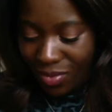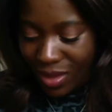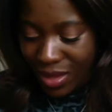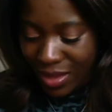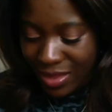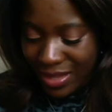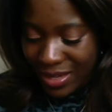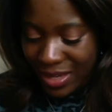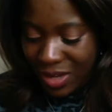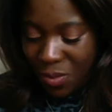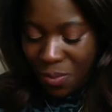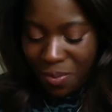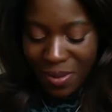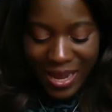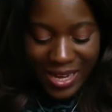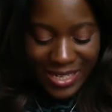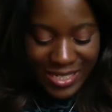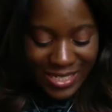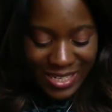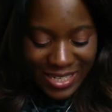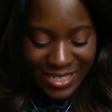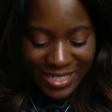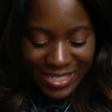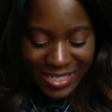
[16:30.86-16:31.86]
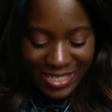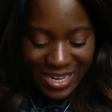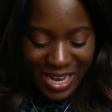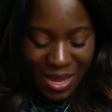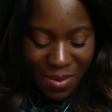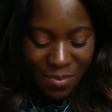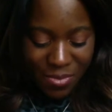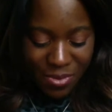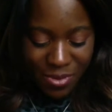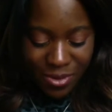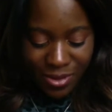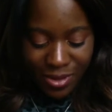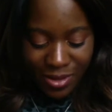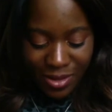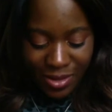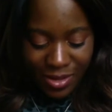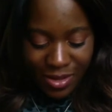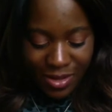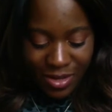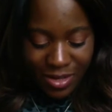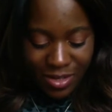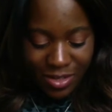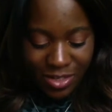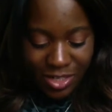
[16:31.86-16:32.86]
little plastic slip,
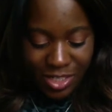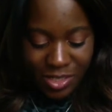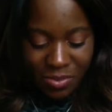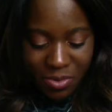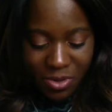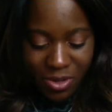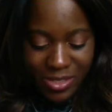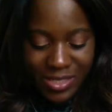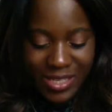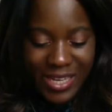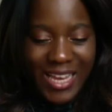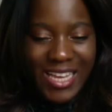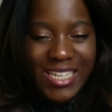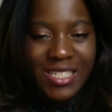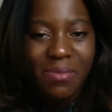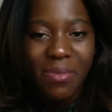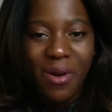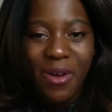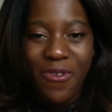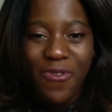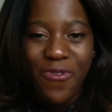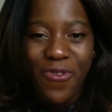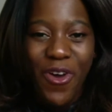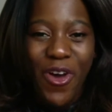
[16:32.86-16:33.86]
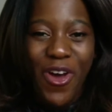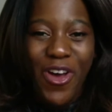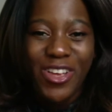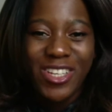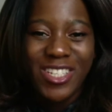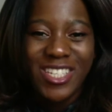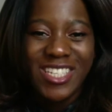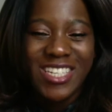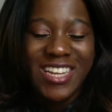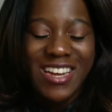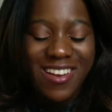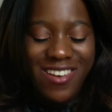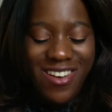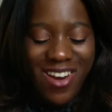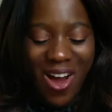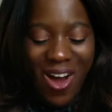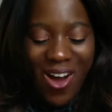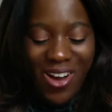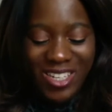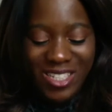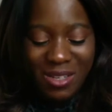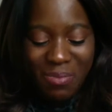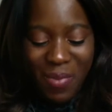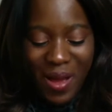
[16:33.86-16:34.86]
just because it is my first
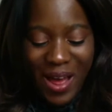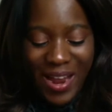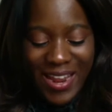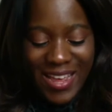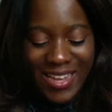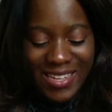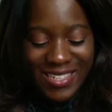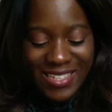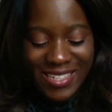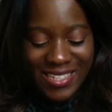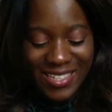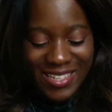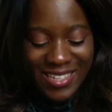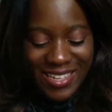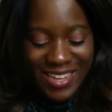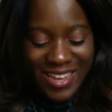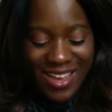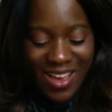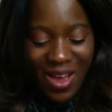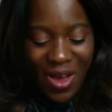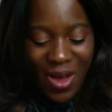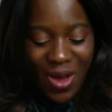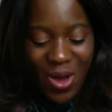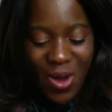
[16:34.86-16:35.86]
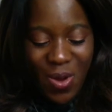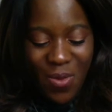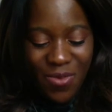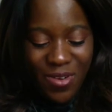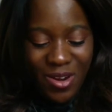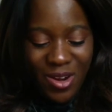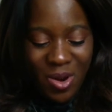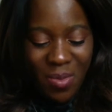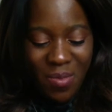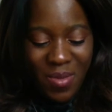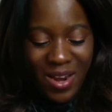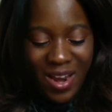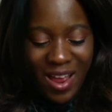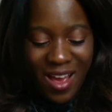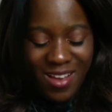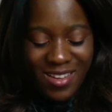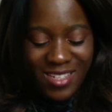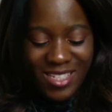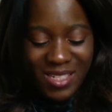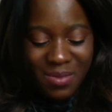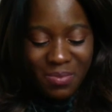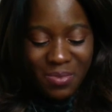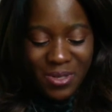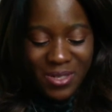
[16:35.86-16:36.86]
NARS palette. Hopefully not my
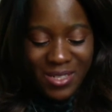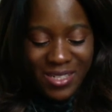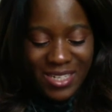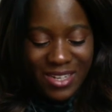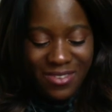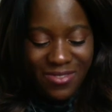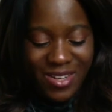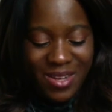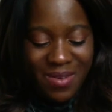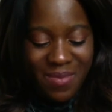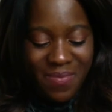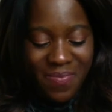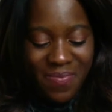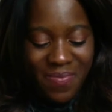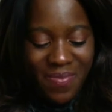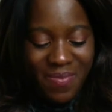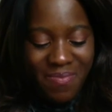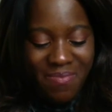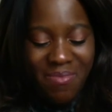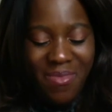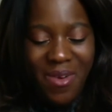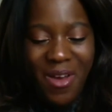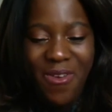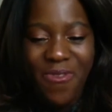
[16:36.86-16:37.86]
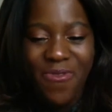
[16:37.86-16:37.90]
last, but definitely my